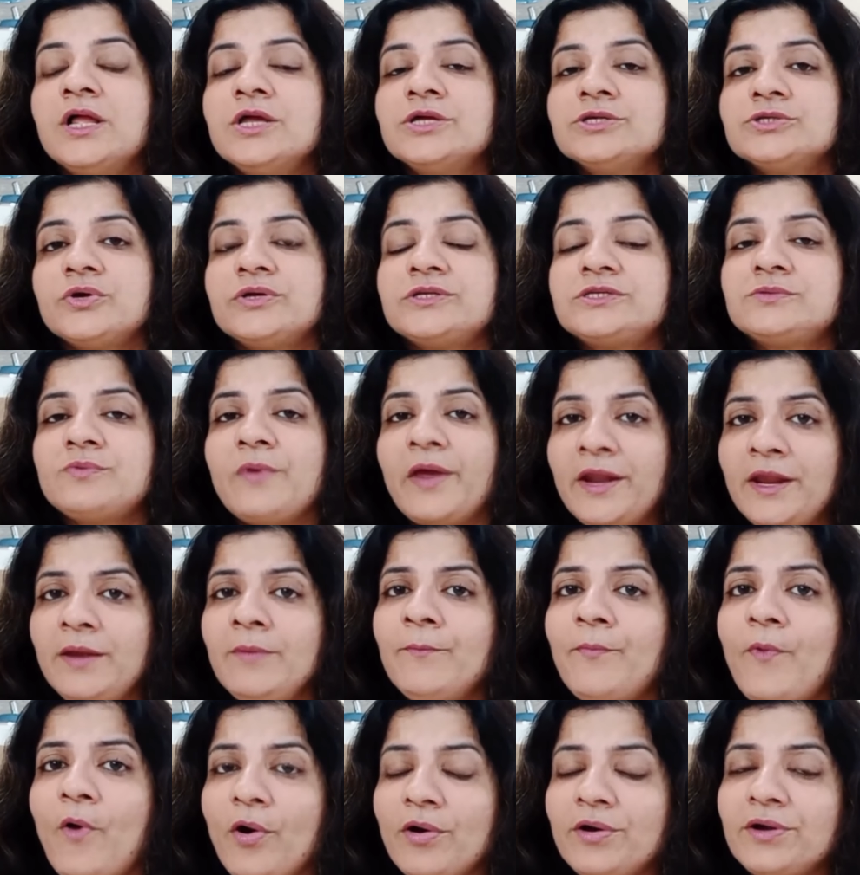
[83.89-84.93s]
So it's very
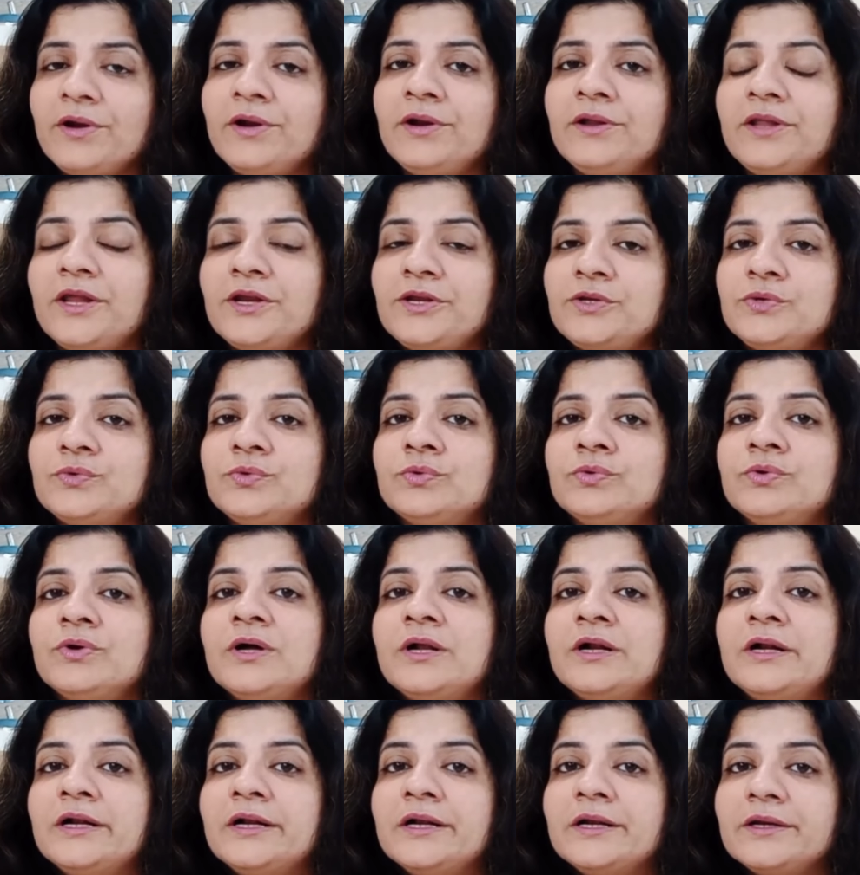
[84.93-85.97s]
important that you
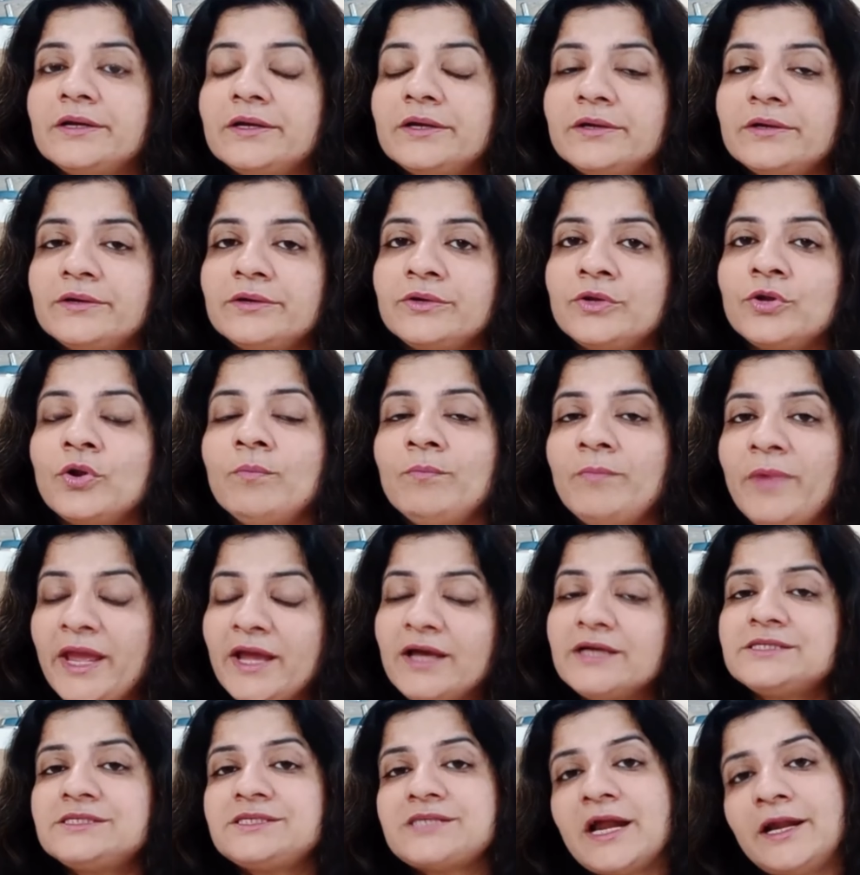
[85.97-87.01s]

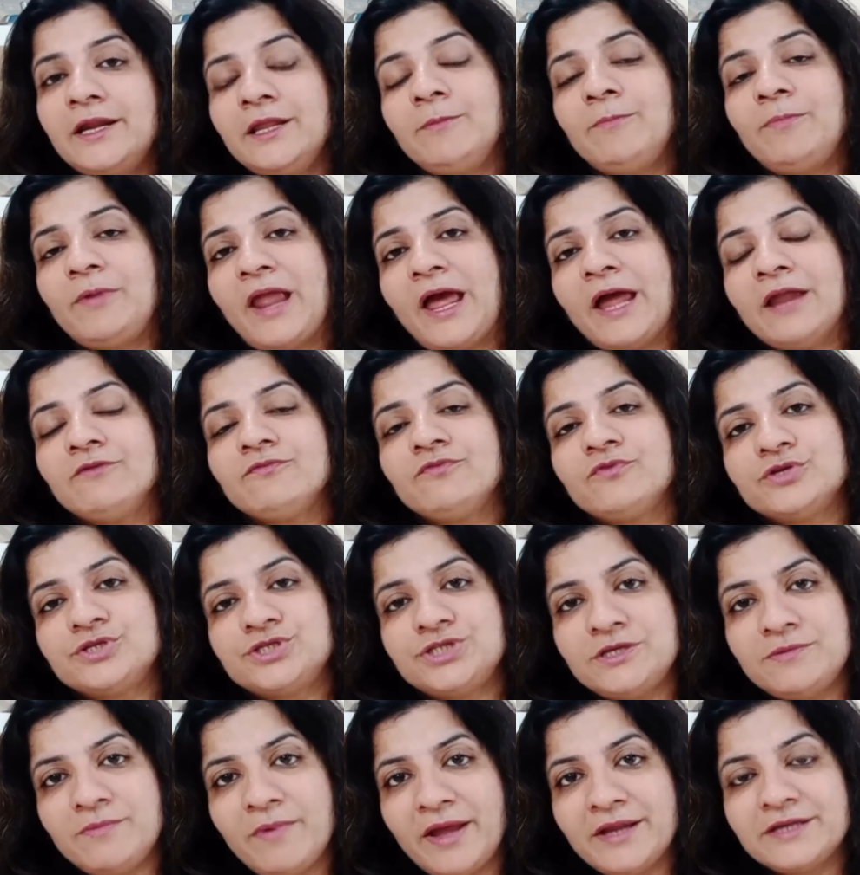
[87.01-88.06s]
make a study plan for
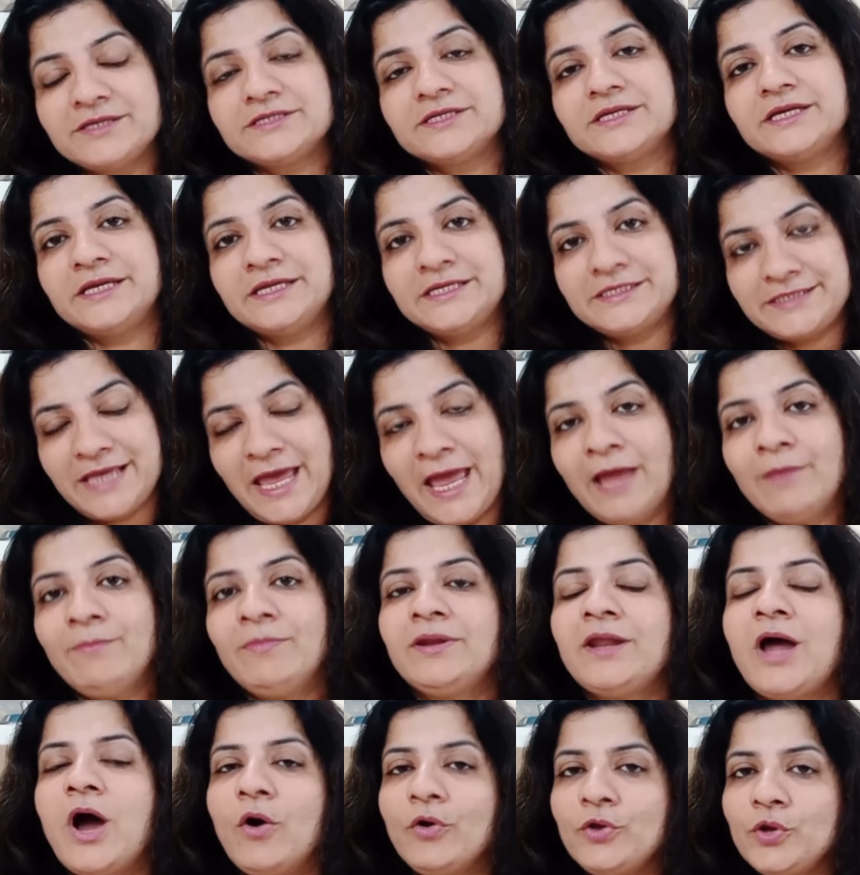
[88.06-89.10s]
GMAT exam
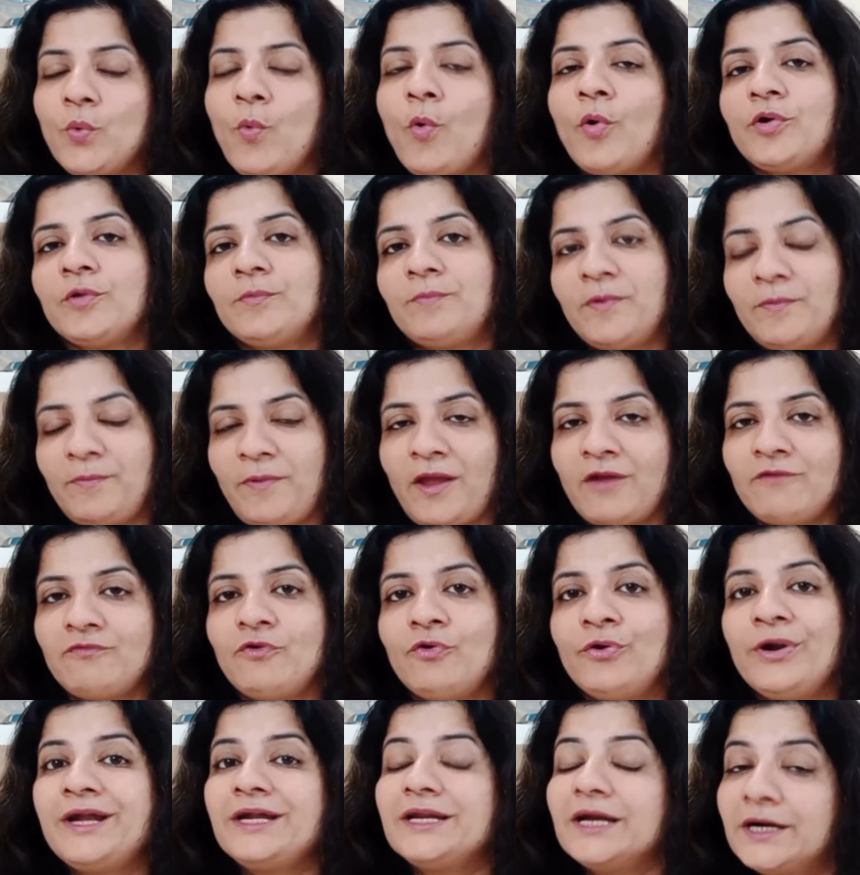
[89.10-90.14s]
and how you want to prepare
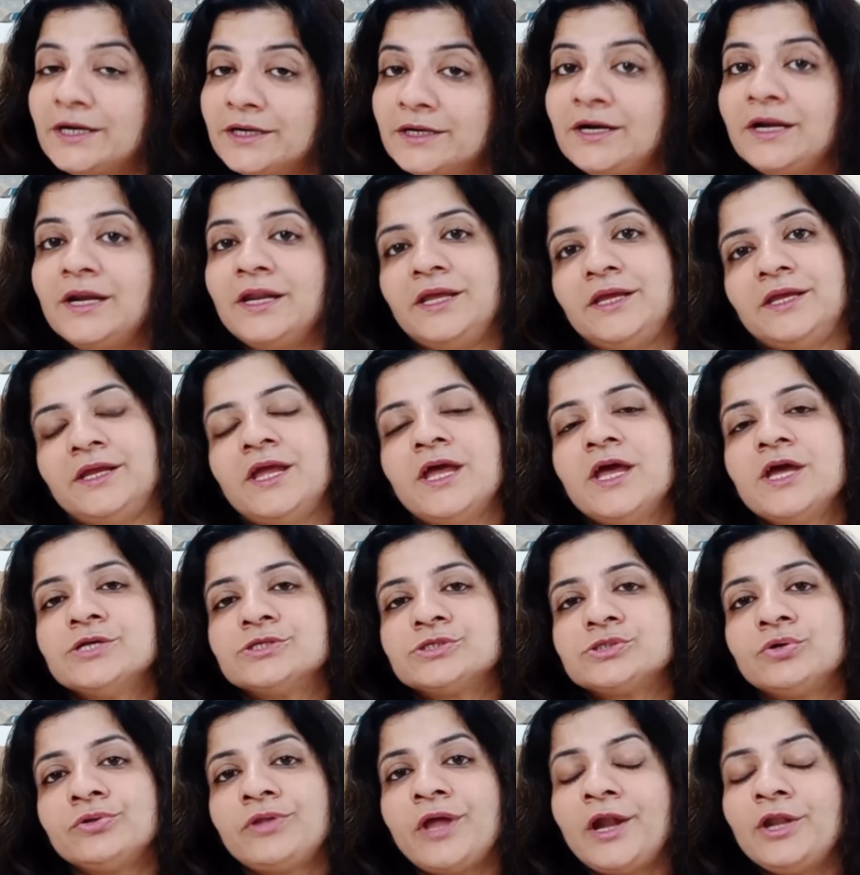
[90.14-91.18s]
for it early,
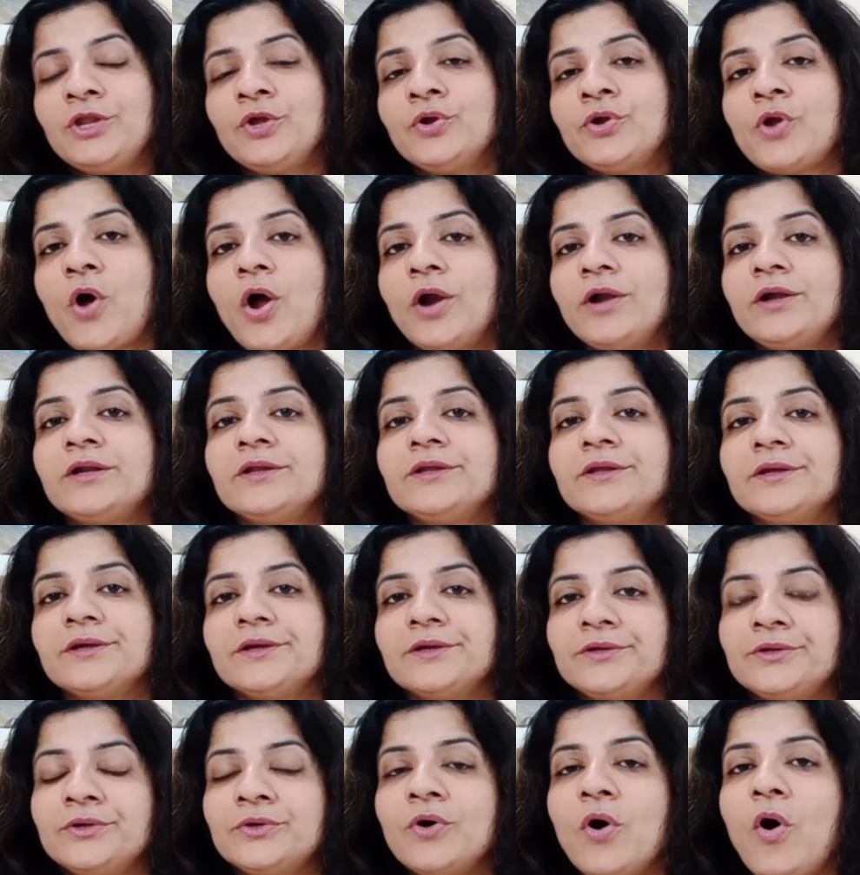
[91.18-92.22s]
so that you're not
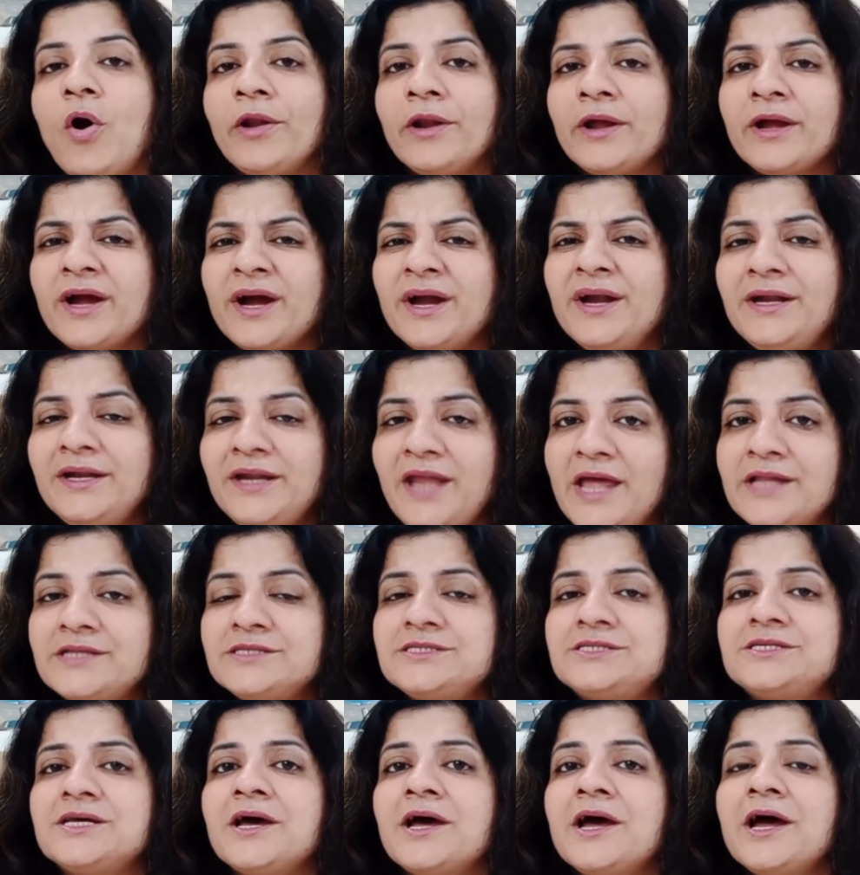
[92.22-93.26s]
on a
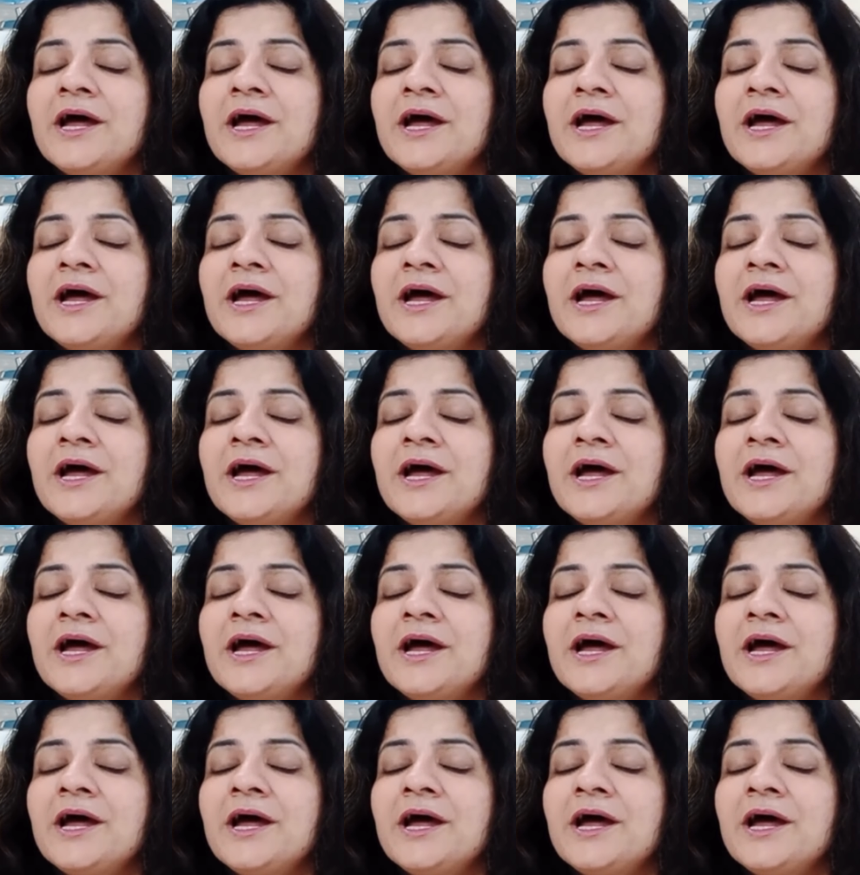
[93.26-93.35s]
condensed